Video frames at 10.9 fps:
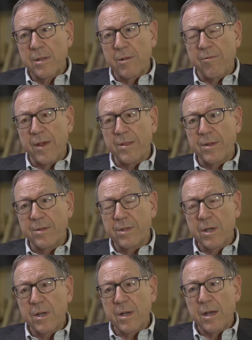
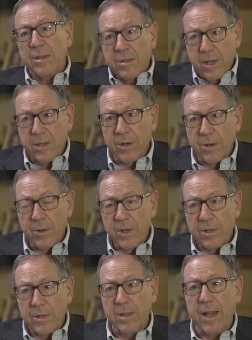defenders continue
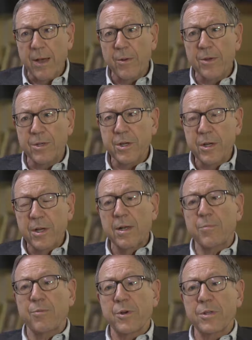to languish
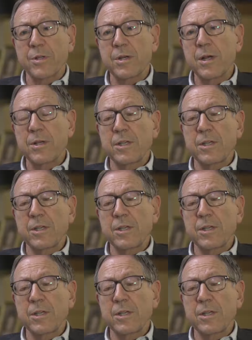in prison,